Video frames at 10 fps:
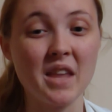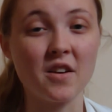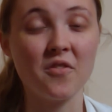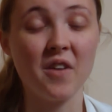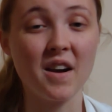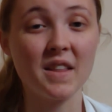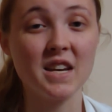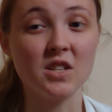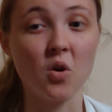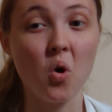that you finally
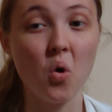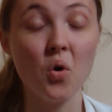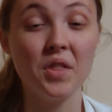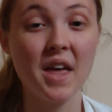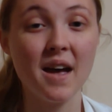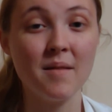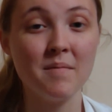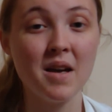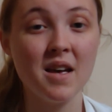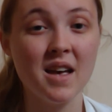get to hold
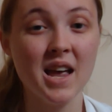them.